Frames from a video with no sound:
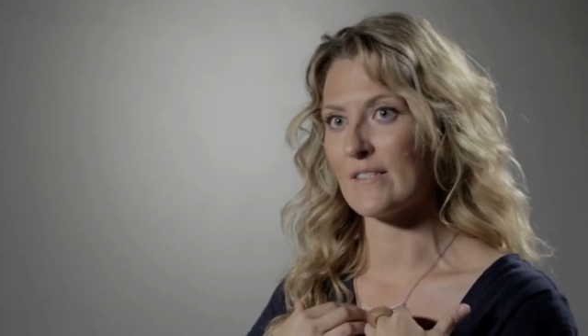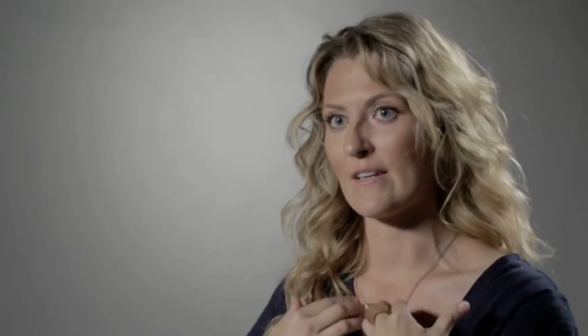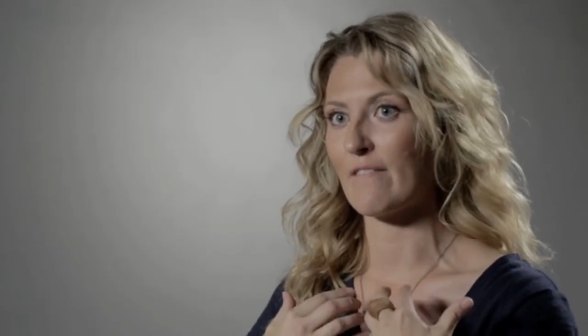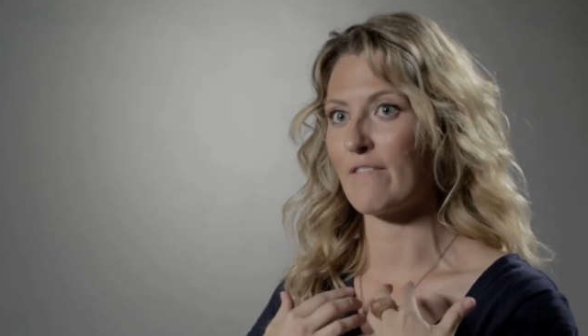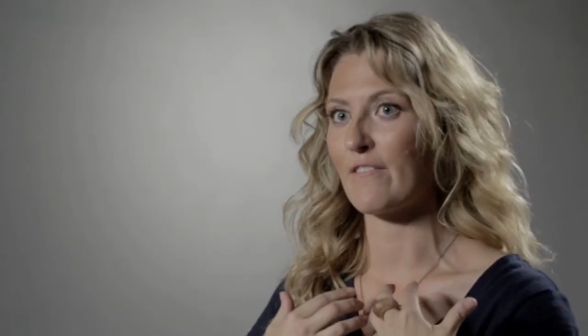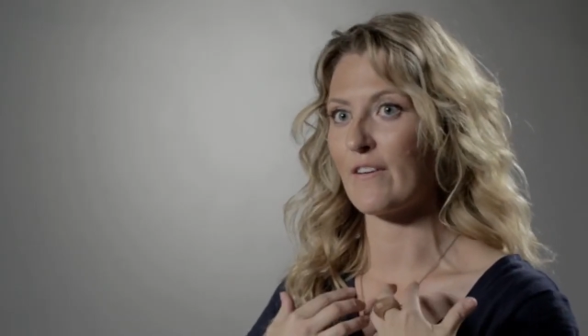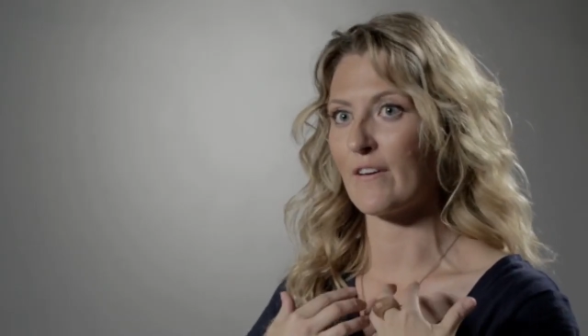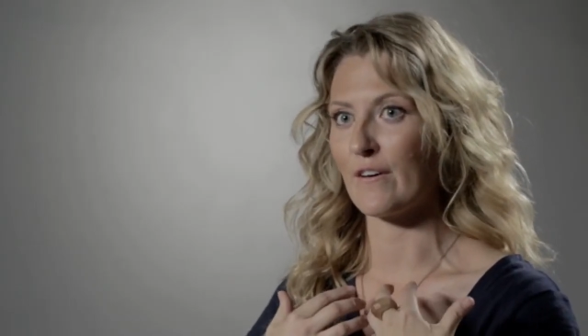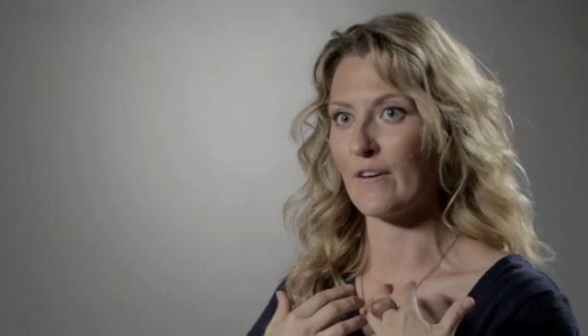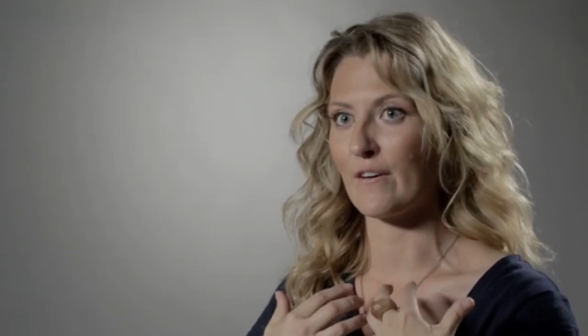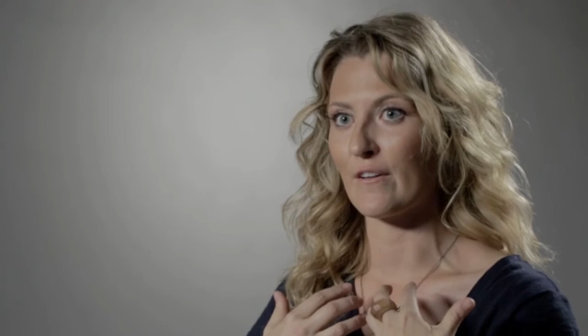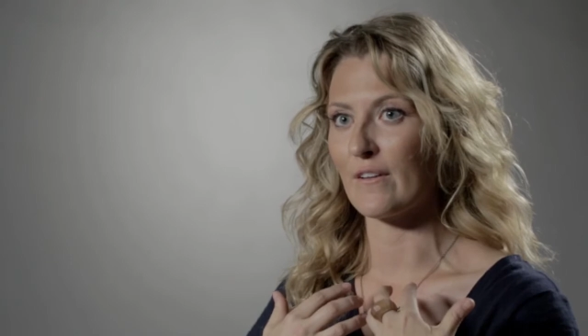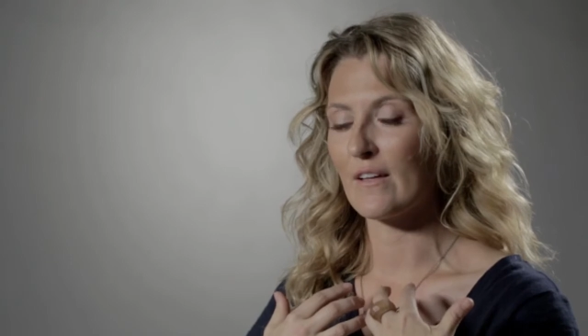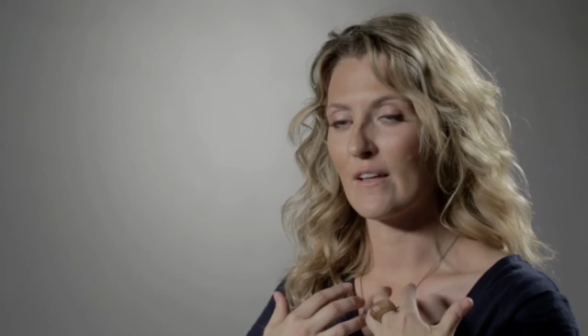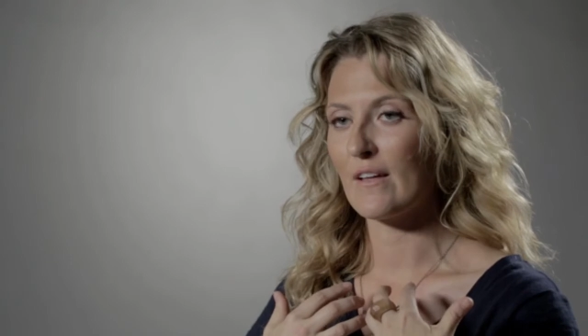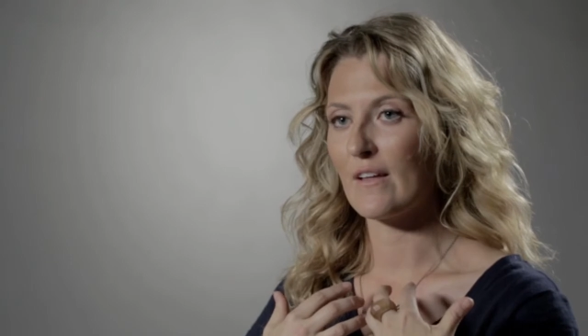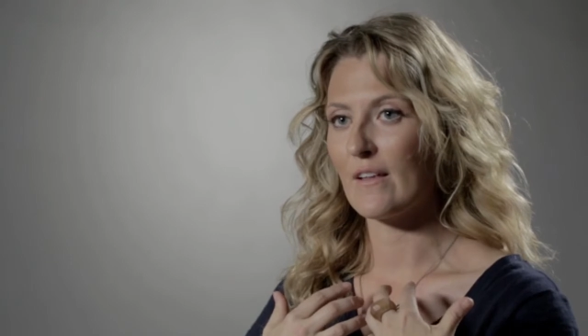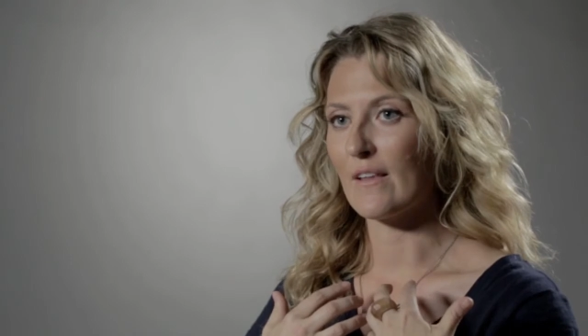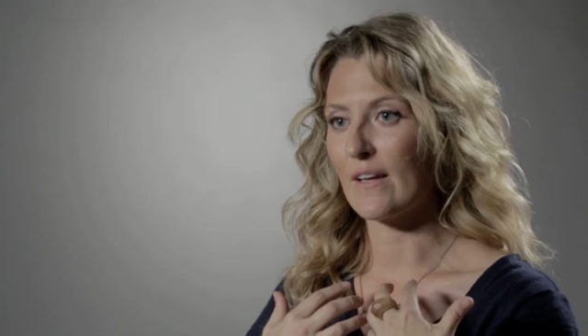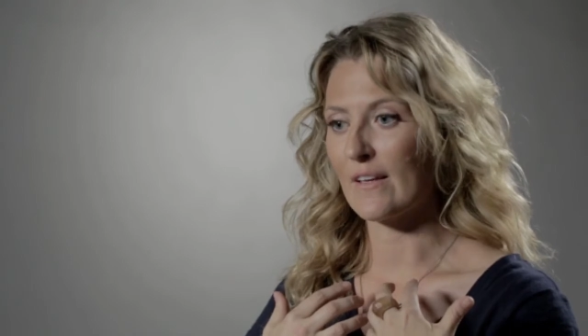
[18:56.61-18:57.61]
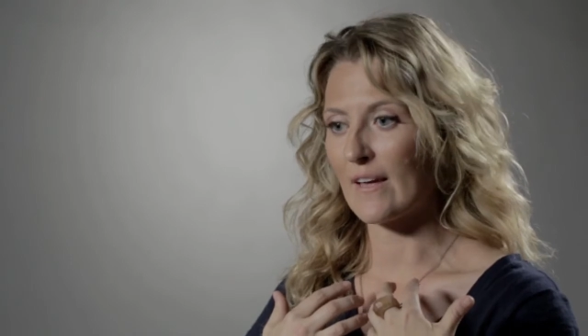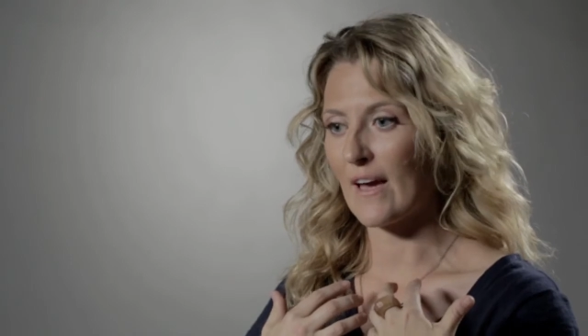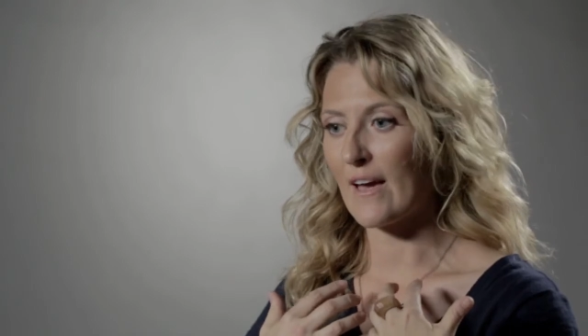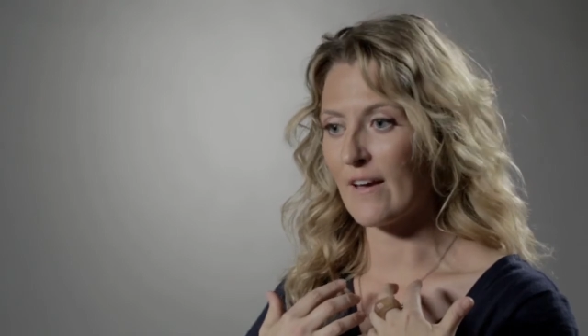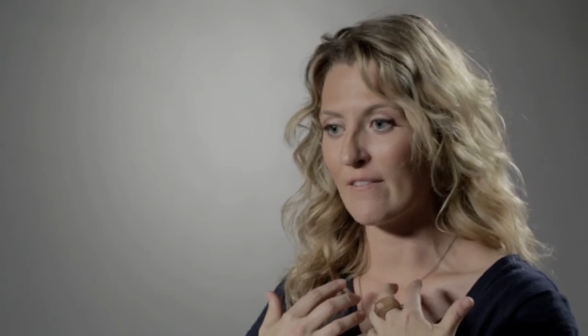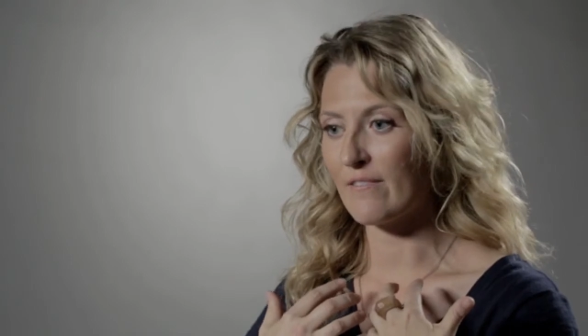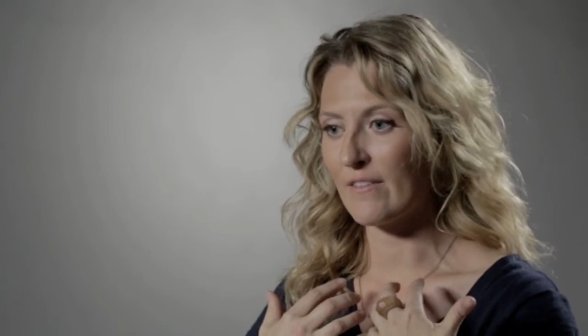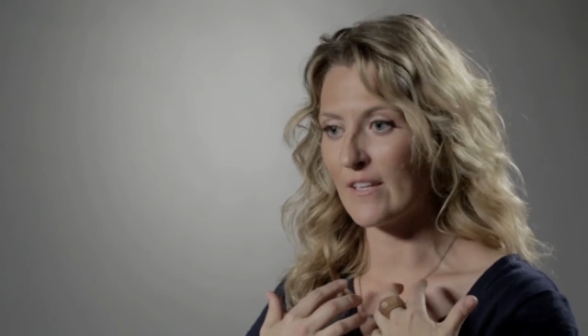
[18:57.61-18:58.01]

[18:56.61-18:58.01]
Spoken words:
I feel like I have